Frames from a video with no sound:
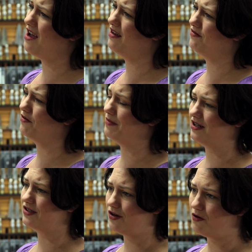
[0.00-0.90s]
Alan, for
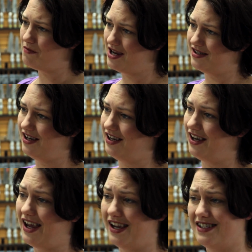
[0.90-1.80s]
being so amazing
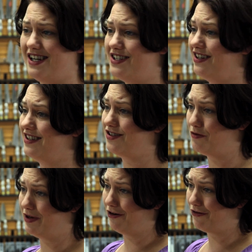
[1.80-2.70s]
and teaching us
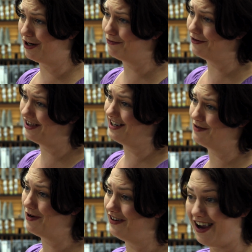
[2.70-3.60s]
so many incredible things
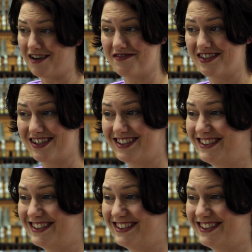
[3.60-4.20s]
about knives.